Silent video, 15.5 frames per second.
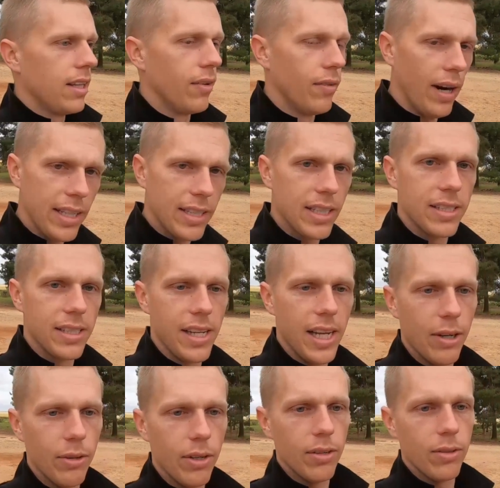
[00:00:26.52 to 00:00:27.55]
The race is
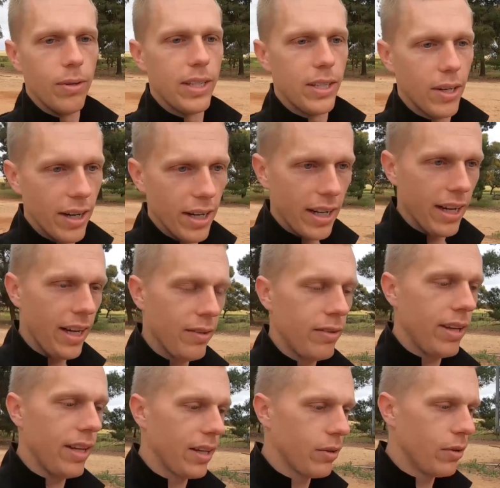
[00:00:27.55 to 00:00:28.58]
now on. We're trying to get
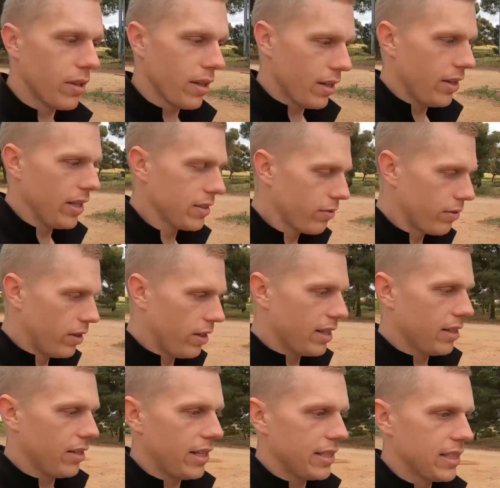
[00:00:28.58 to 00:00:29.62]
everything organised,
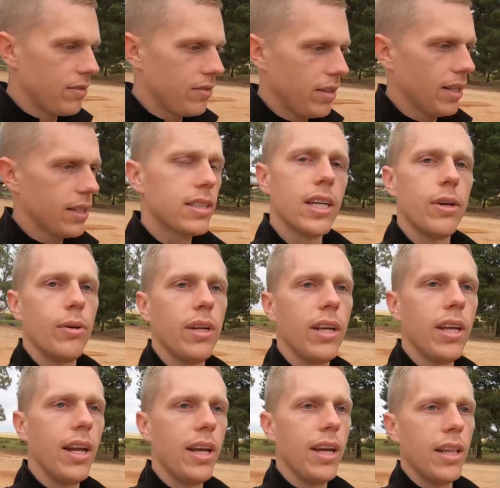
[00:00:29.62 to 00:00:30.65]
finalise everything so we can
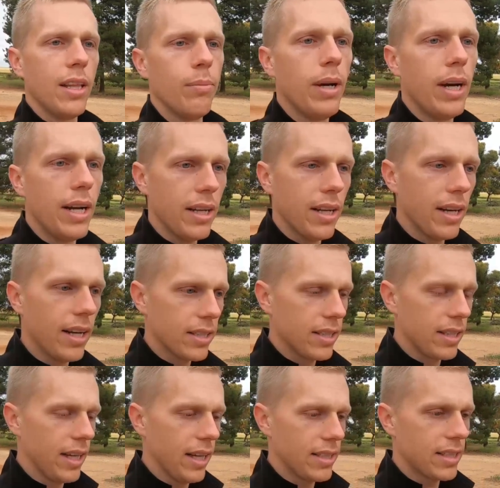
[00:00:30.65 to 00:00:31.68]
get out in the paddock and
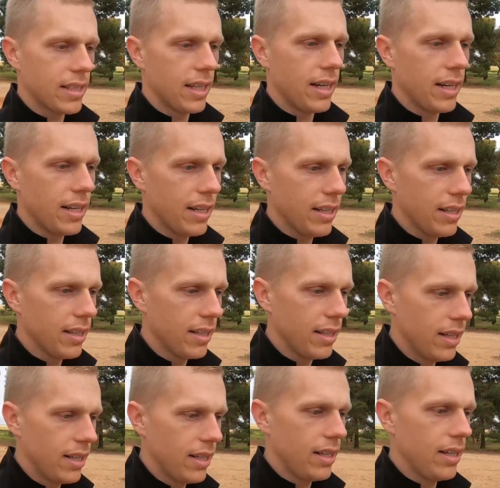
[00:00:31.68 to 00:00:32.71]
actually get started.
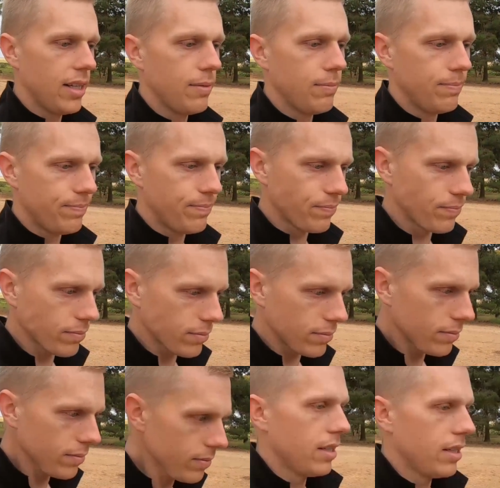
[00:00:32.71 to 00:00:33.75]
I
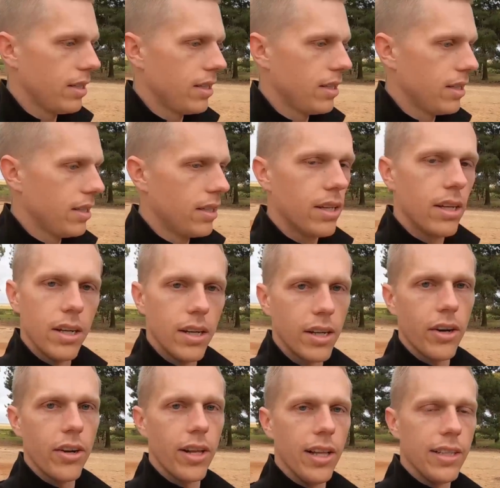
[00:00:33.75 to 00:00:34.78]

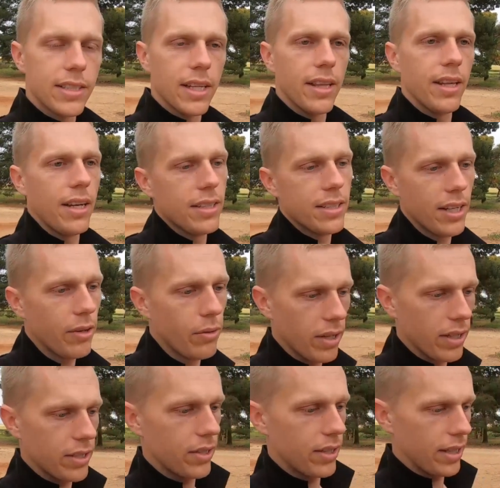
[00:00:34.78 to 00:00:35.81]
got a list of things that I
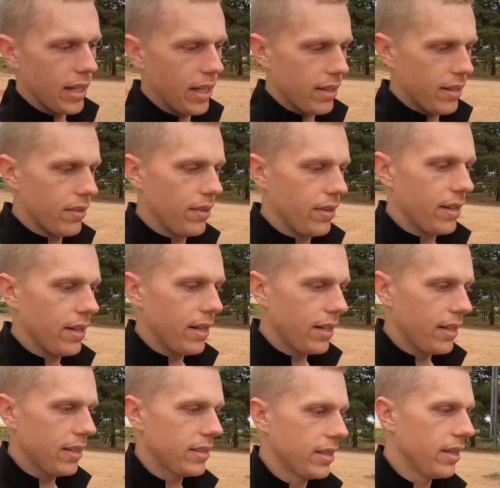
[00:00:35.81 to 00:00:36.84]
want to try and get through
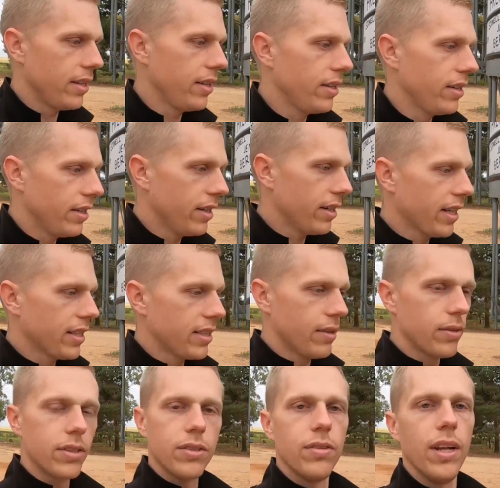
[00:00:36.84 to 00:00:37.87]
today, so I guess
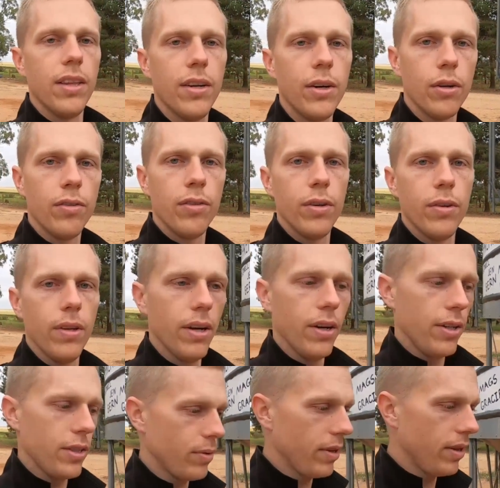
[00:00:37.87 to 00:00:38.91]
I'll just run through a few of
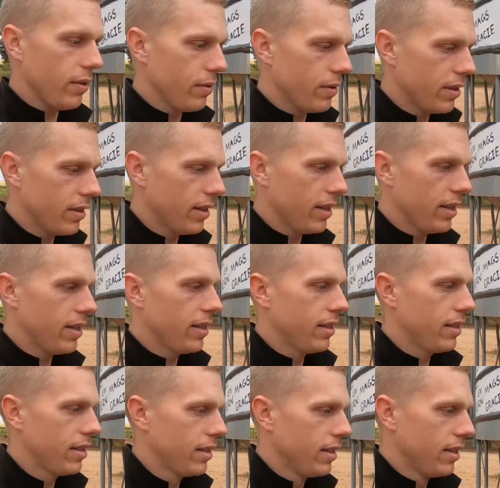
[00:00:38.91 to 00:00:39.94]
those with you and yeah,
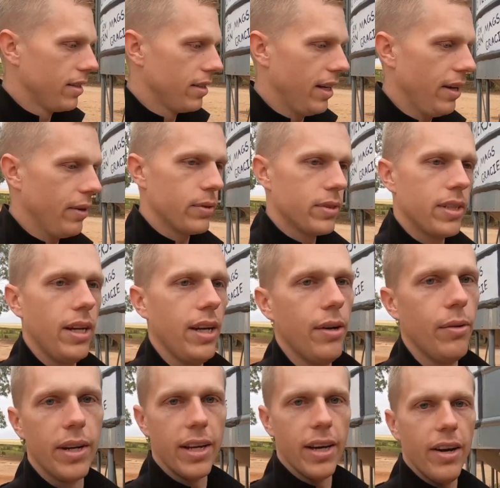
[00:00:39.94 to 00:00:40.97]
we'll see
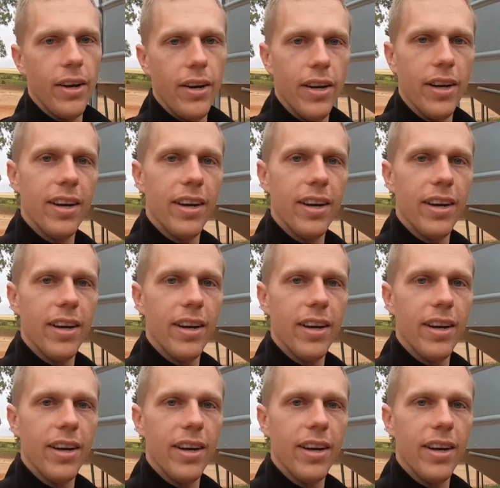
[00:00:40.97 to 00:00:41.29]
how we go.